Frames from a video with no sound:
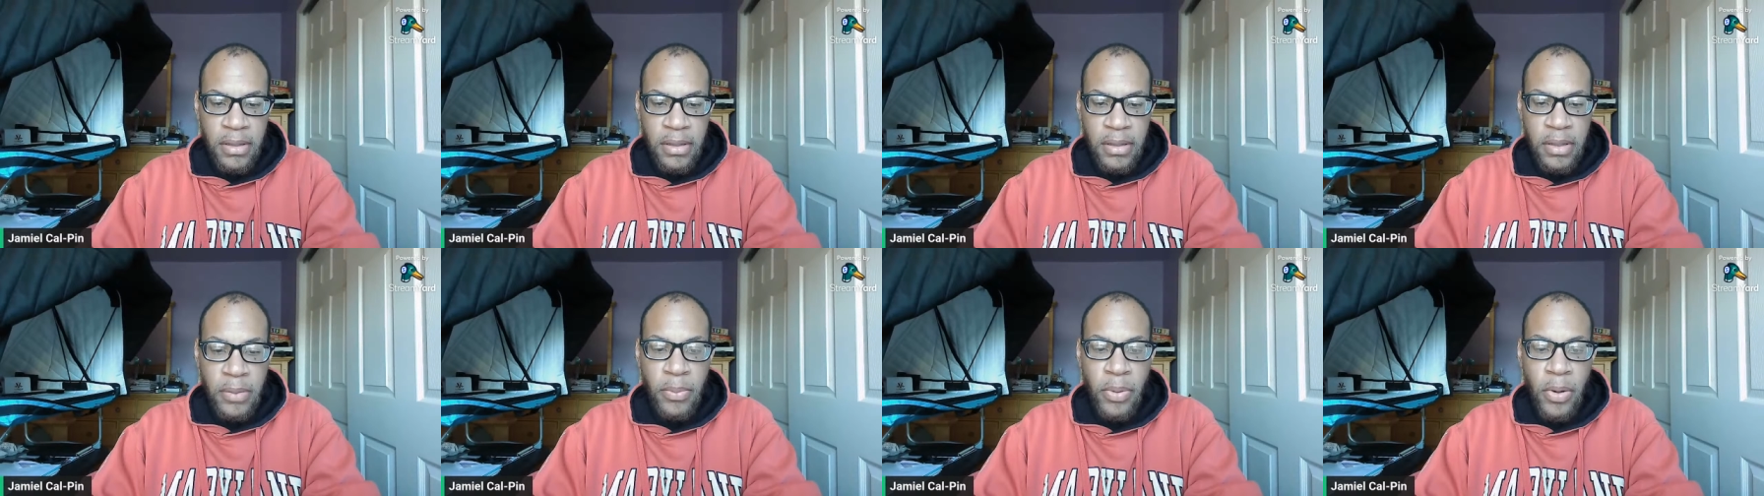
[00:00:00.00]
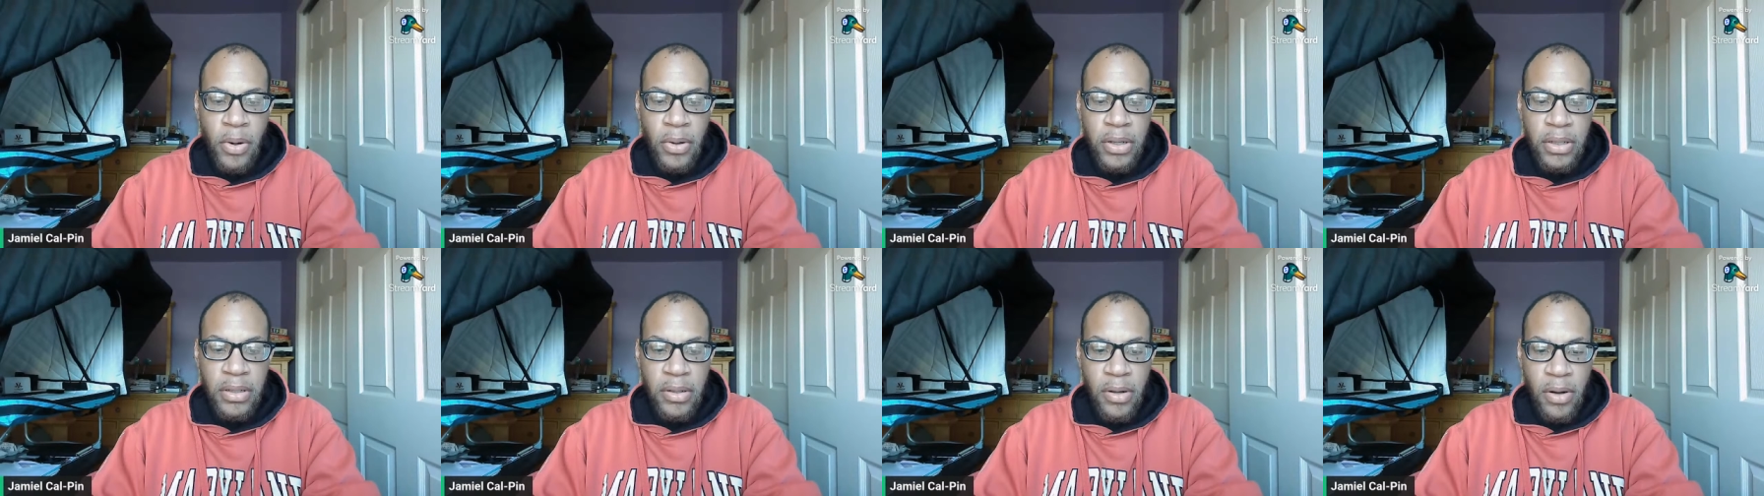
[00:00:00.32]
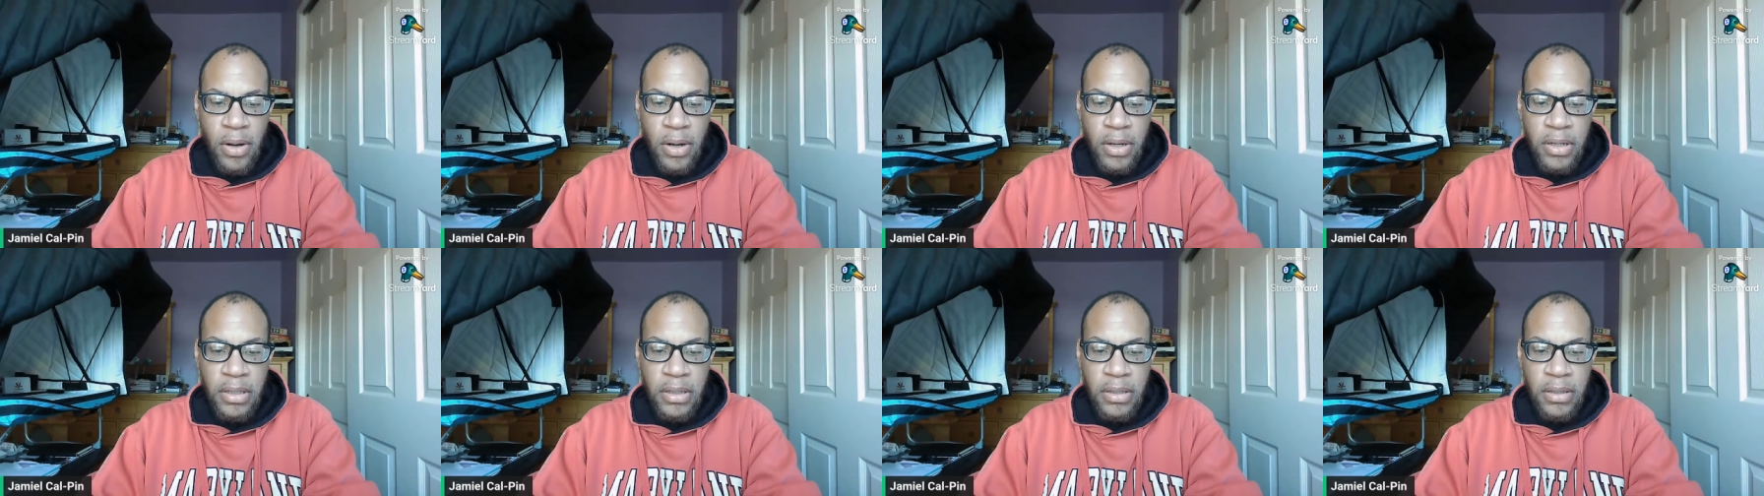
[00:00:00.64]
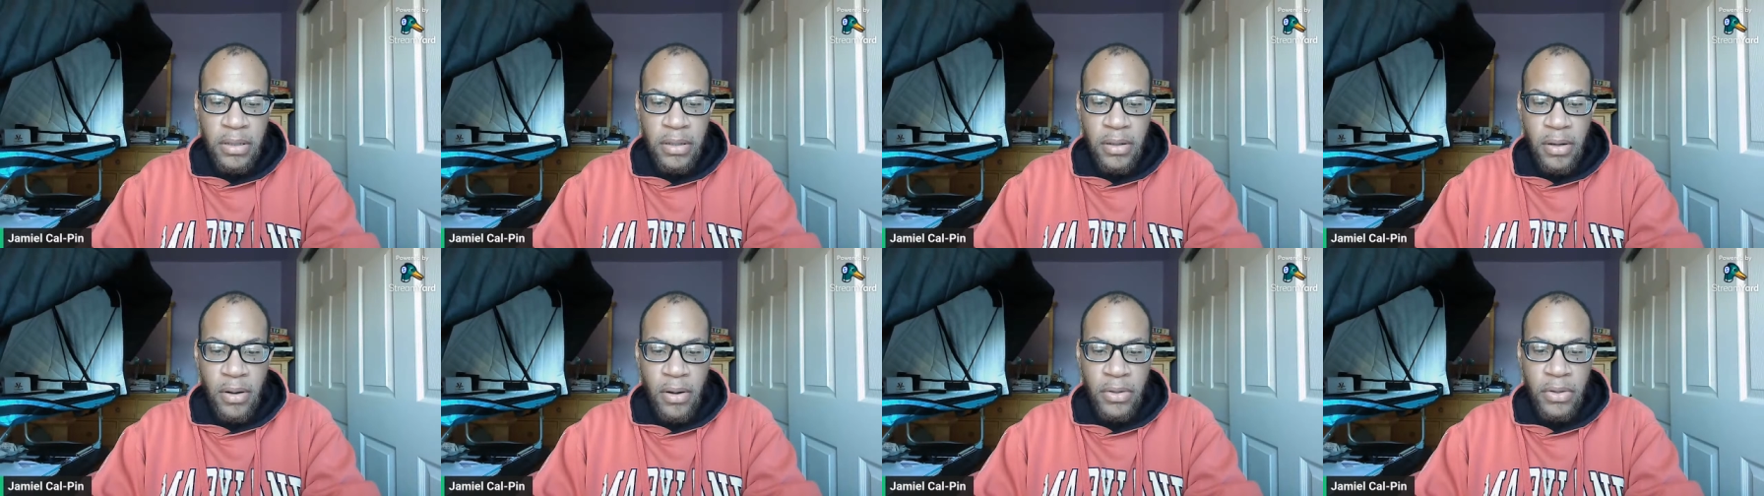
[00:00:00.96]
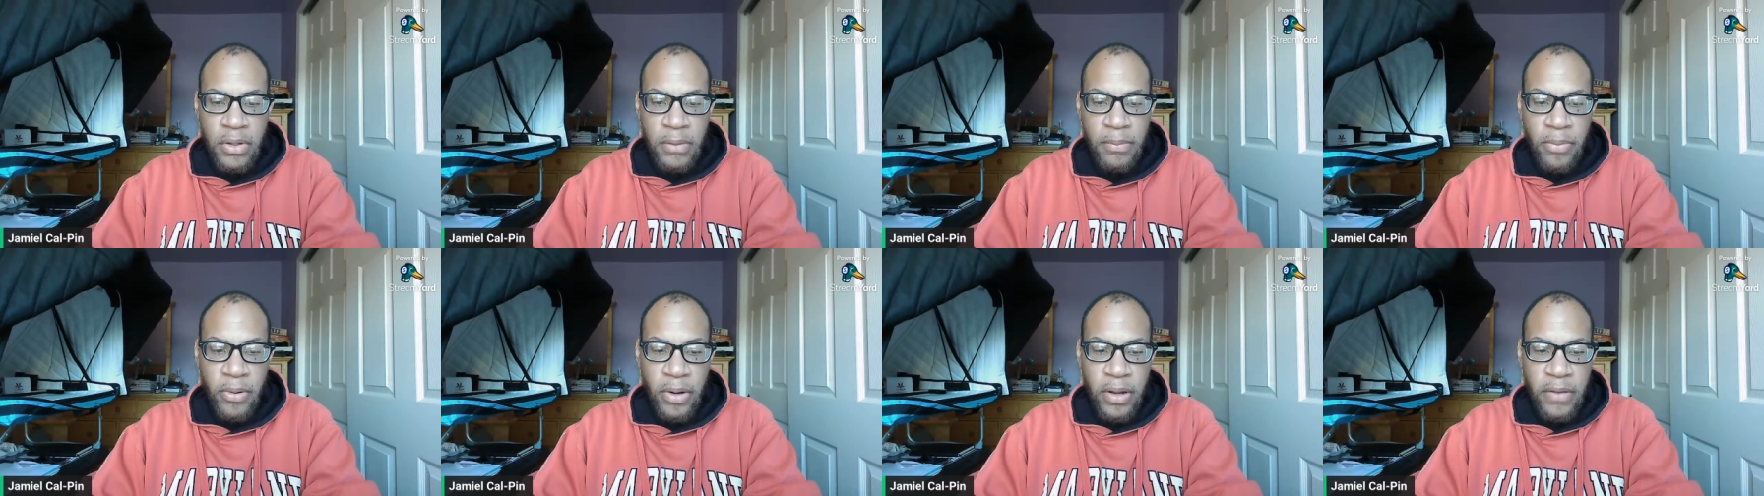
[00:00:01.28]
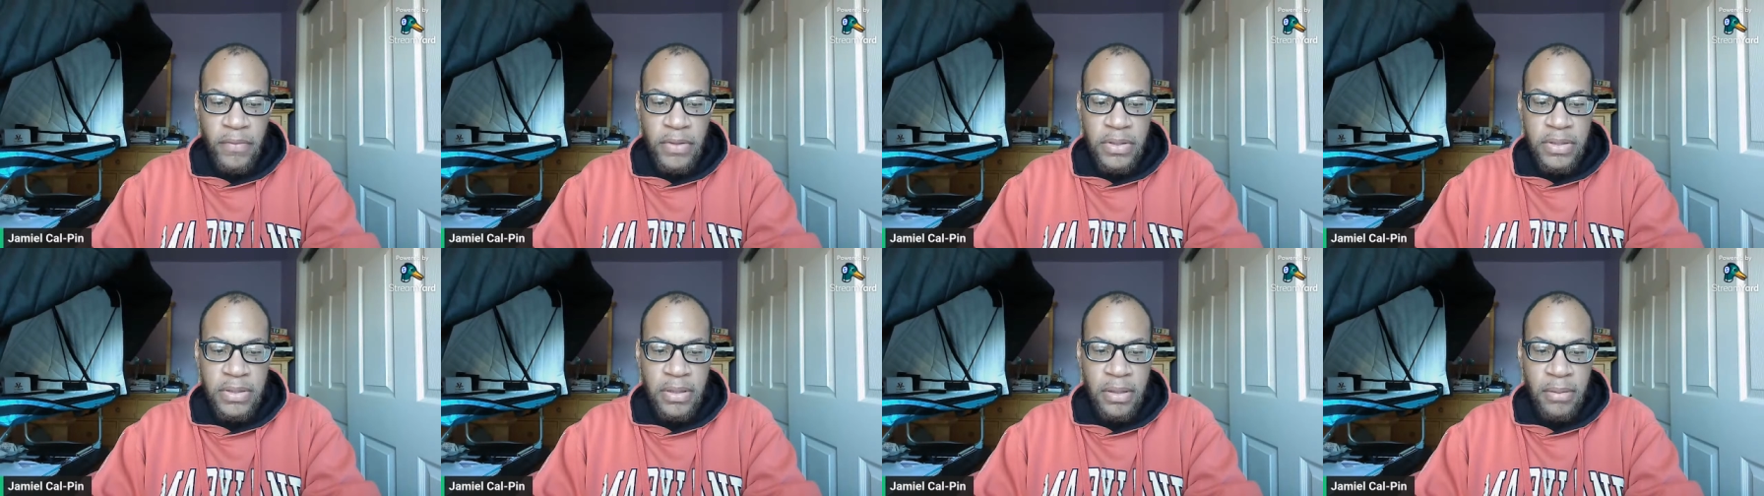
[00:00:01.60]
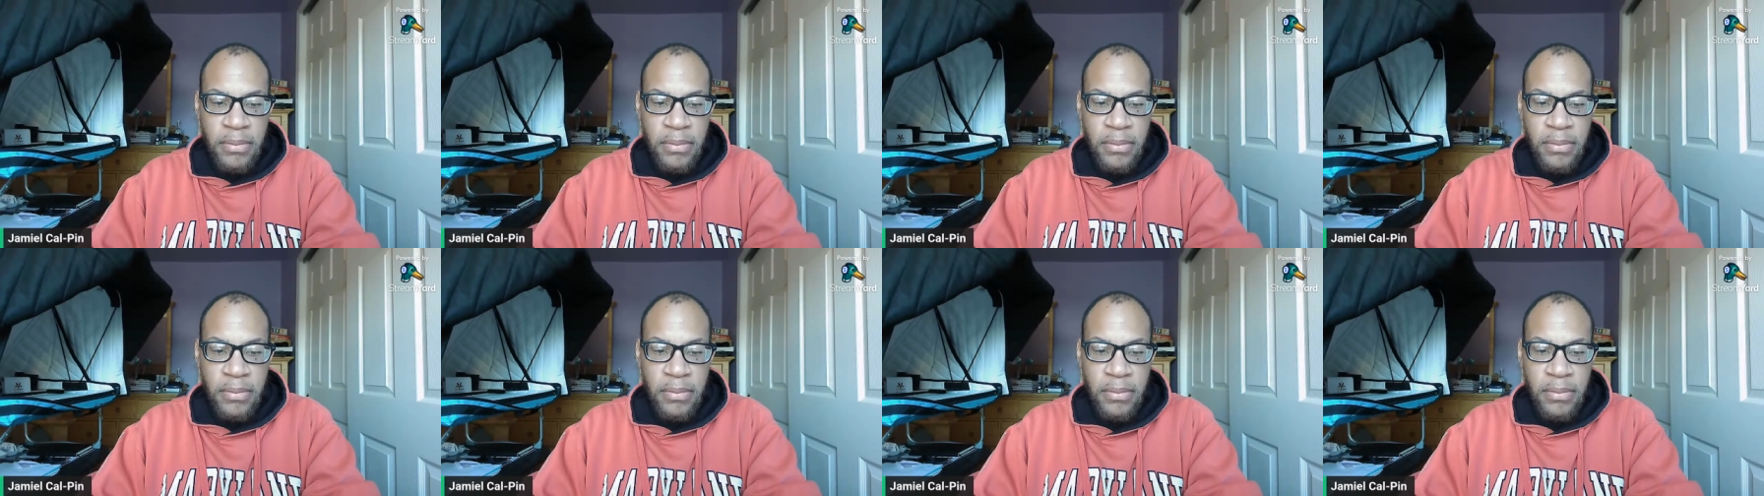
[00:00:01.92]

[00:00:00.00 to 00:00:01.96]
The broken-hearted are the bravest